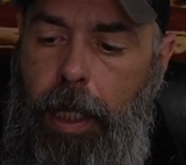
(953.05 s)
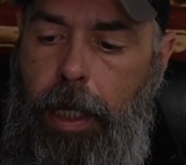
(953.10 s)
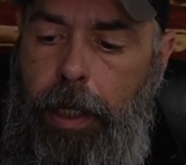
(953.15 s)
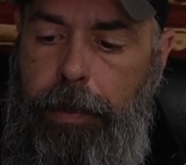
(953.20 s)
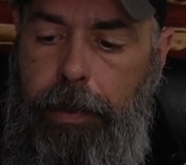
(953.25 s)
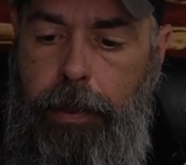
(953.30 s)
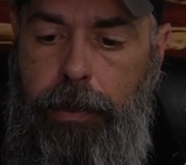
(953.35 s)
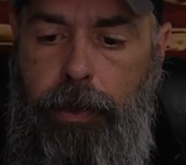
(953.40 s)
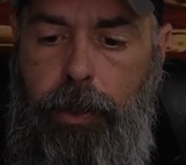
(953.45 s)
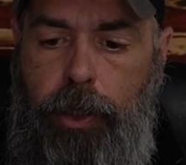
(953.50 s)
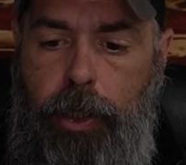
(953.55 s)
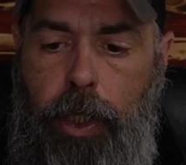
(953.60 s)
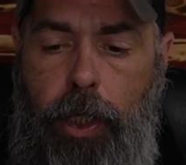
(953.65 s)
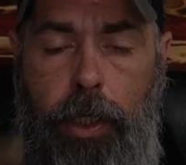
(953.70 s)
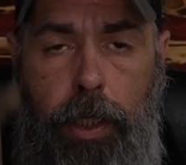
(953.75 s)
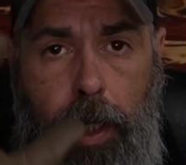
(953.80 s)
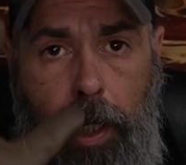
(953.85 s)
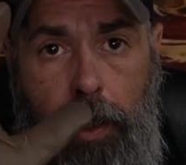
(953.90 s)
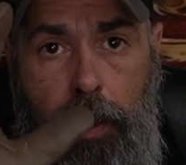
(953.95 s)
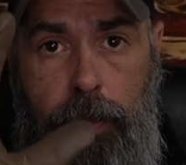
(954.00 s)
These are
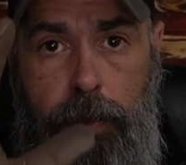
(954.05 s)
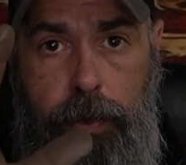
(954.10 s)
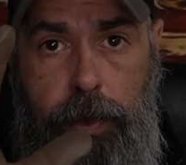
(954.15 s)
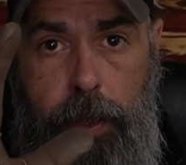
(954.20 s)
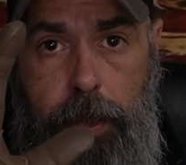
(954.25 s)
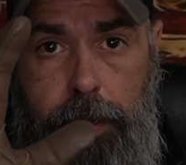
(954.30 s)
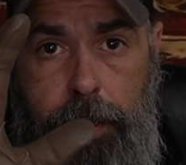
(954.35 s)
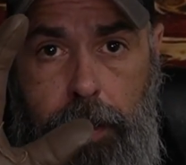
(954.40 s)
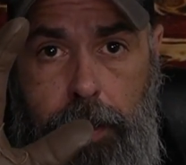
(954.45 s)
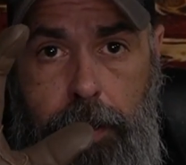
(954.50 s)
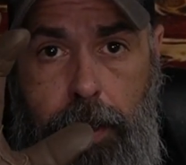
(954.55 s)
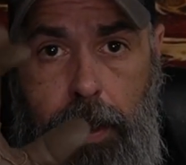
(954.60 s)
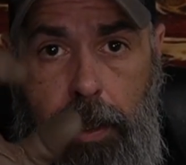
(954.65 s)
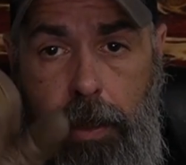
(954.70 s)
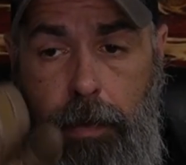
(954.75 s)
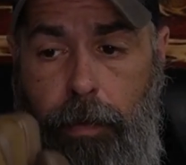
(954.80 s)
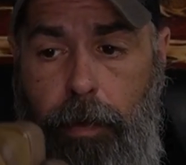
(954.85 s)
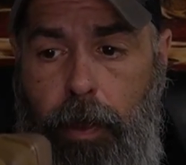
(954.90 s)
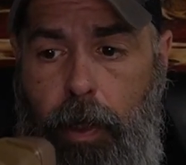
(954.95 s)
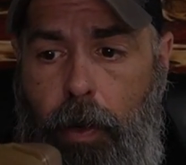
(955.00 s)
good. I use these
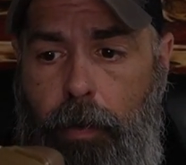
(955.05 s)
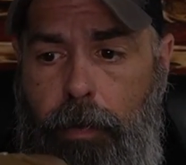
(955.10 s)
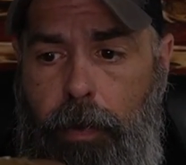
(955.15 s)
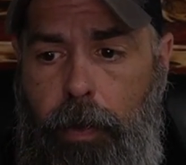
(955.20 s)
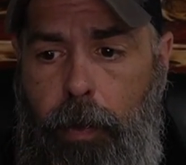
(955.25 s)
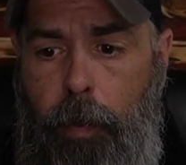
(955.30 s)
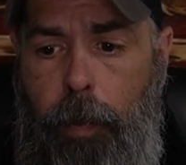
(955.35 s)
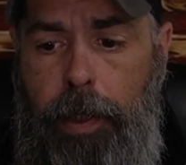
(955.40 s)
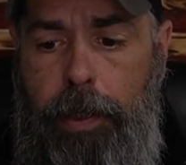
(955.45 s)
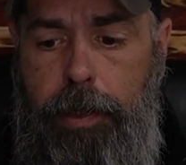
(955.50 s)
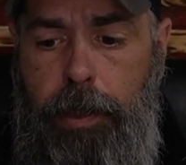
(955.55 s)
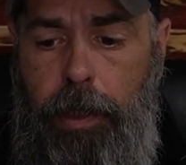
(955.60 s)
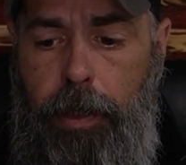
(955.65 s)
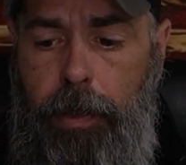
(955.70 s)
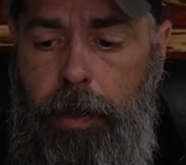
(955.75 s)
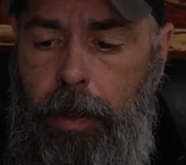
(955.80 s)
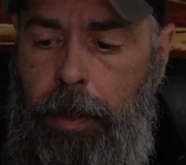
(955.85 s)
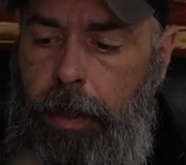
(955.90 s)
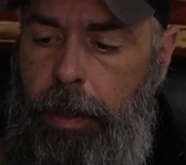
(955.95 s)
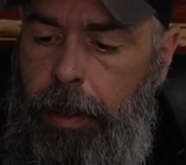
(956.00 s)
extensively over the
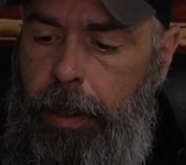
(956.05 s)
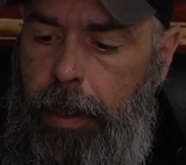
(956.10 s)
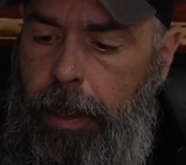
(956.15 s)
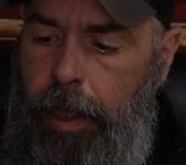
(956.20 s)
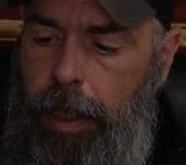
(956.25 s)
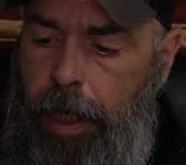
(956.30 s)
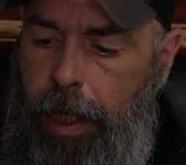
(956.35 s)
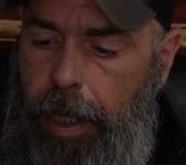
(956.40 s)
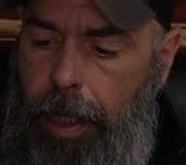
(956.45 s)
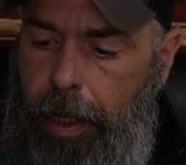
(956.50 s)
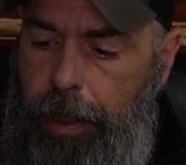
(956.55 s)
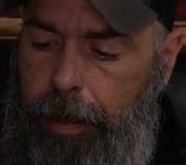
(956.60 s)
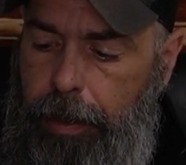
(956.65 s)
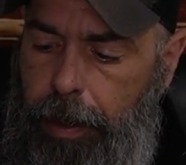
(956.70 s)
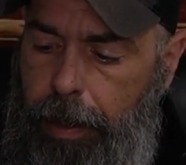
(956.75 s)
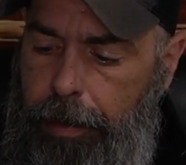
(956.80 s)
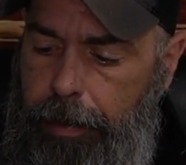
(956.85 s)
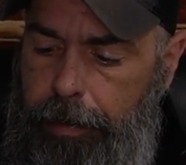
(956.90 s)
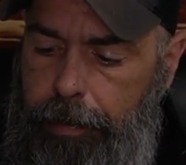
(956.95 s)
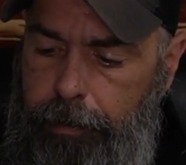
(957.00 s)
winter, and
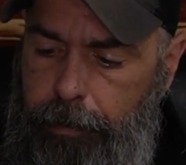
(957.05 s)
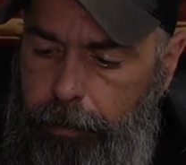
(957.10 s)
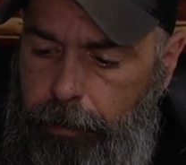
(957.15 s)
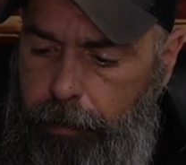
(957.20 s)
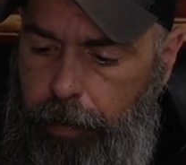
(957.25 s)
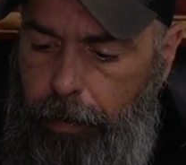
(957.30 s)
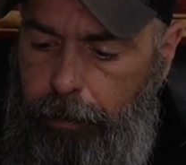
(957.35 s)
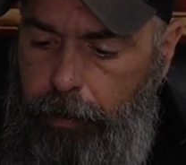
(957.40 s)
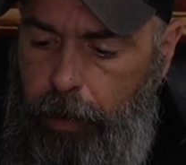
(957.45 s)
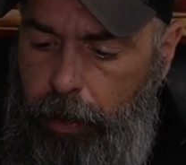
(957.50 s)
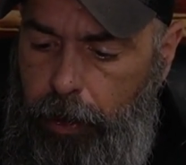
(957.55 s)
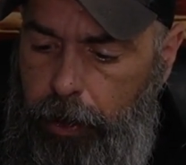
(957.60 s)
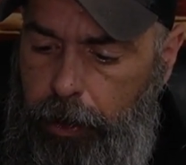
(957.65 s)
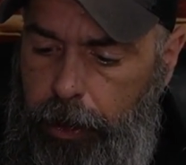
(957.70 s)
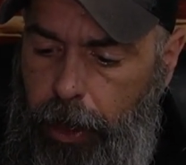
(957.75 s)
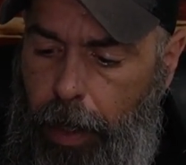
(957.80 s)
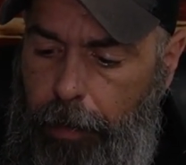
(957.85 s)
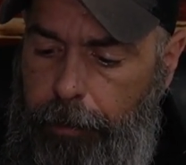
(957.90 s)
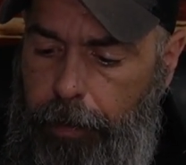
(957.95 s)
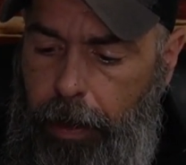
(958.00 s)
they've done a good
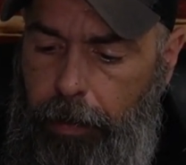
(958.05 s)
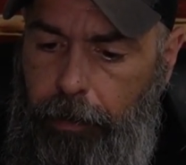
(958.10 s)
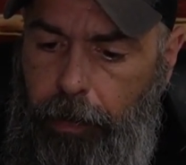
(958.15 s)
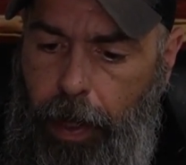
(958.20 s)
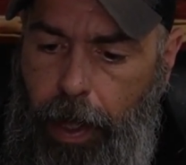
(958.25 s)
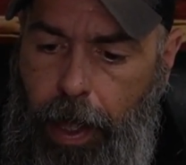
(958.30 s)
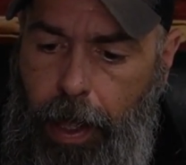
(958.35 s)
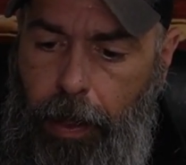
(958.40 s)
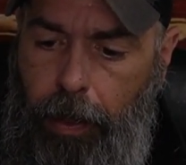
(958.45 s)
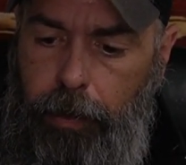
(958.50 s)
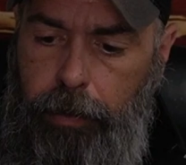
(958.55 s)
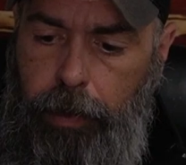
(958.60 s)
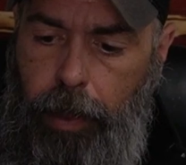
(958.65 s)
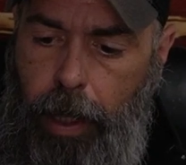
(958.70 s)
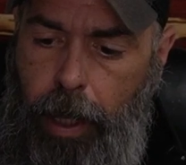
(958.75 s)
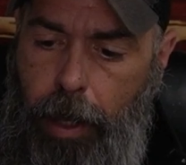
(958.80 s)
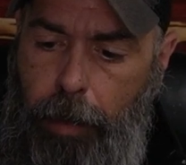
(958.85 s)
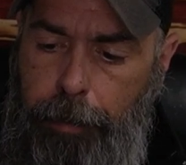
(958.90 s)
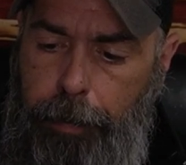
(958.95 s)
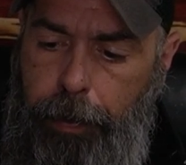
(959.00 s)
job and they've held
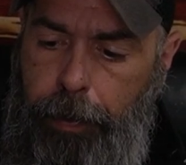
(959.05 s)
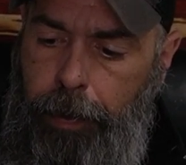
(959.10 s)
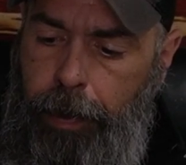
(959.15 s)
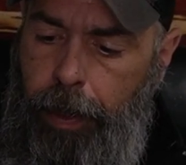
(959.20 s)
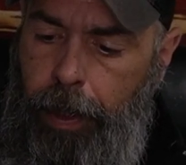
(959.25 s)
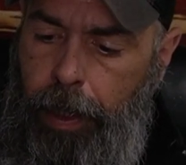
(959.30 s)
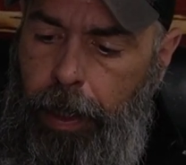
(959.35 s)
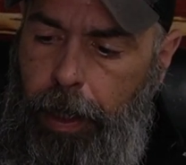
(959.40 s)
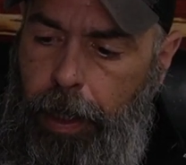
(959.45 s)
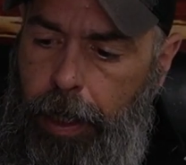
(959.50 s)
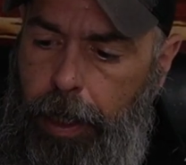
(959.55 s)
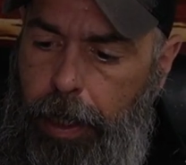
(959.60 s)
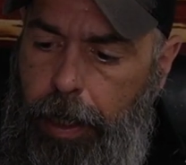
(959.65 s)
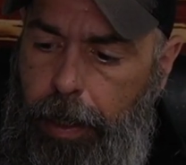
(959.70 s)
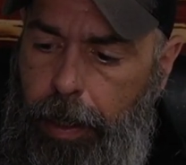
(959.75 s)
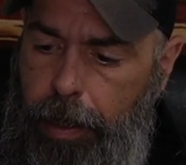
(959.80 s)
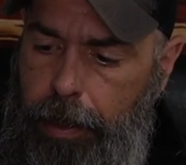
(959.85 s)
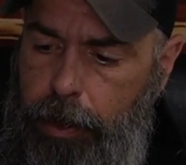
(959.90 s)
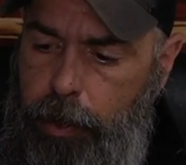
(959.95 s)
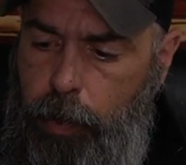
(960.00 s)
up.
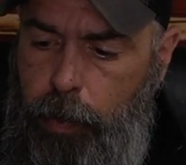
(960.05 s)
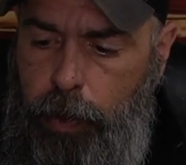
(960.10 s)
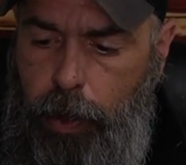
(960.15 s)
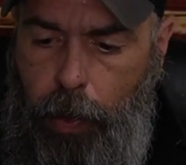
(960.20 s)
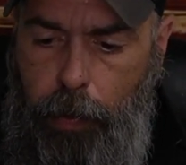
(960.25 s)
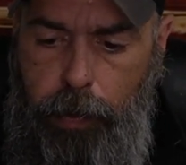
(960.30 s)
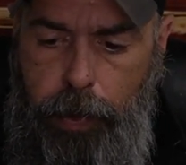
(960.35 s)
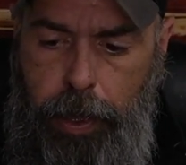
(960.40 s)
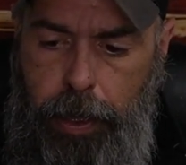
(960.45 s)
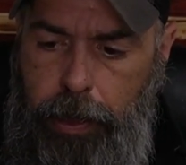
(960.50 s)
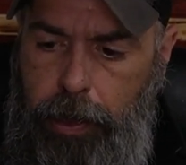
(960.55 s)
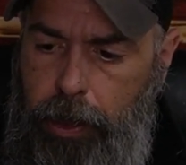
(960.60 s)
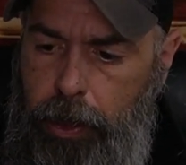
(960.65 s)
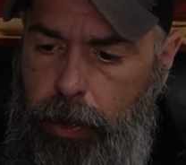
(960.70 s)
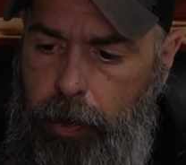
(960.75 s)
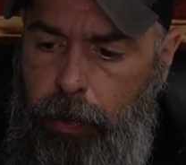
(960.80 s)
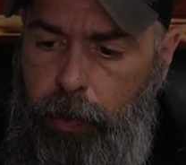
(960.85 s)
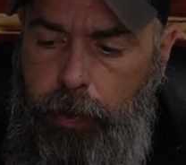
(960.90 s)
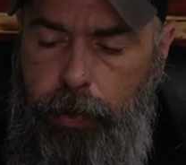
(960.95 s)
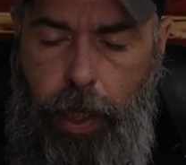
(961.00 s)
You don't need to
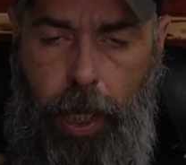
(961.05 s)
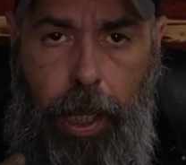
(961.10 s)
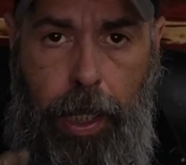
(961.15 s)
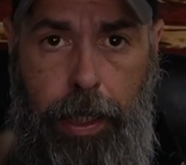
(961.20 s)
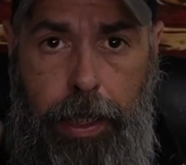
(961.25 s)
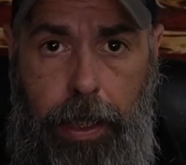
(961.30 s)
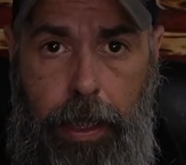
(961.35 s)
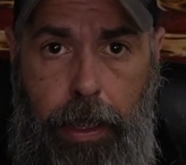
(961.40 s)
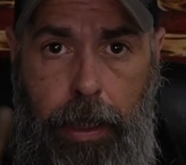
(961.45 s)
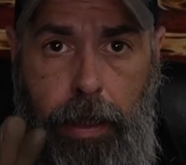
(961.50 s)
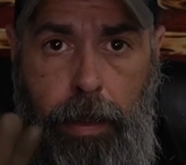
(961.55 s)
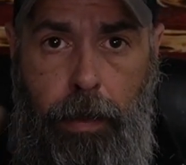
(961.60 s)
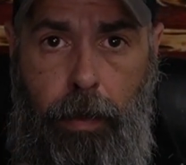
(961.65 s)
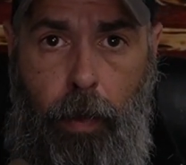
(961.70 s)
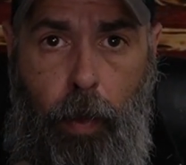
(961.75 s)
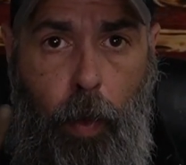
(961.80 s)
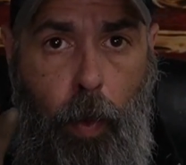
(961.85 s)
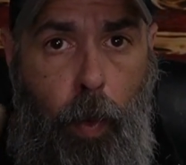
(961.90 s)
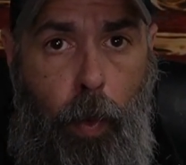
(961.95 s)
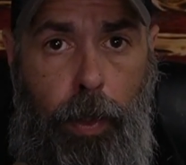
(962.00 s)
use any
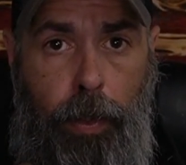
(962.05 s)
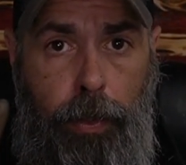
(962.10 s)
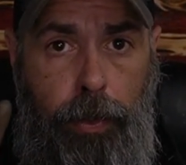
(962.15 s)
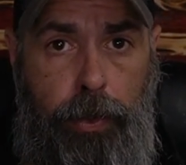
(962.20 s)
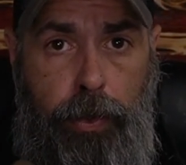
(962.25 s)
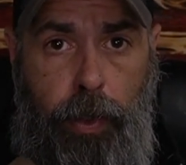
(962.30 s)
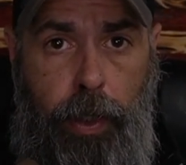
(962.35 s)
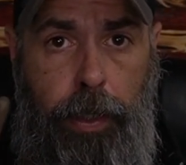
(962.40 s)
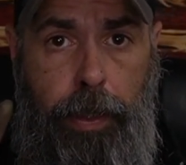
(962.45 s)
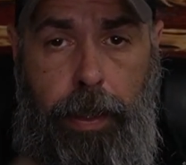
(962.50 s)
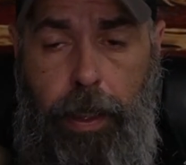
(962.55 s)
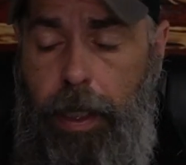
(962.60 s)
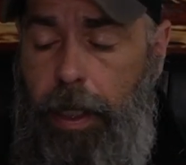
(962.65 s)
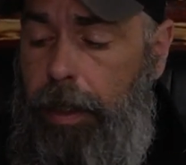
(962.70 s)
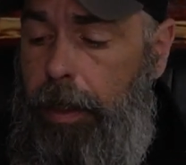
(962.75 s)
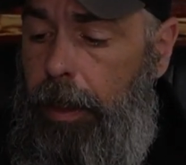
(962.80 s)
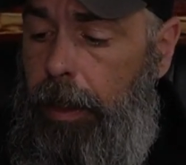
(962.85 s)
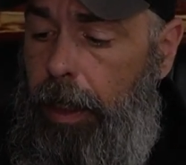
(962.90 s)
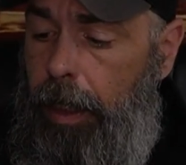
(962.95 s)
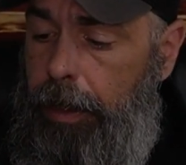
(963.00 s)
oils or anything on
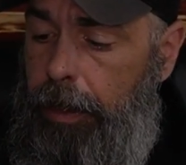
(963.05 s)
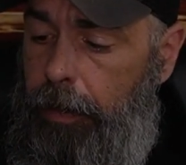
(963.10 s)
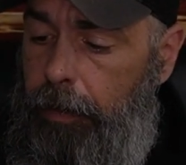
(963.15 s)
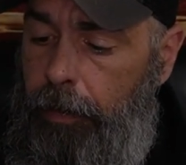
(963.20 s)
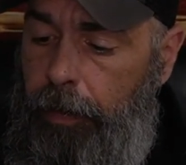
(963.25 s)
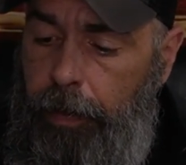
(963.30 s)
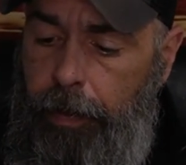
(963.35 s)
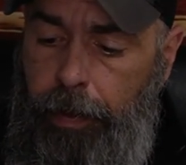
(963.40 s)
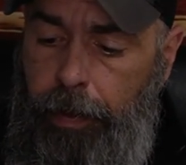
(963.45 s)
the leather